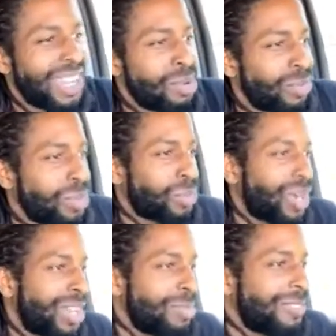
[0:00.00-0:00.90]
I'm over here
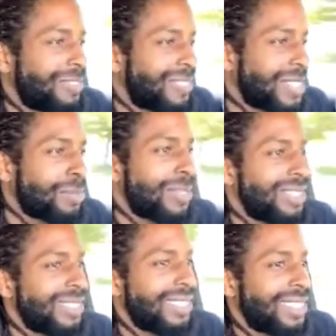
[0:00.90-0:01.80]
rhyming. Look at me.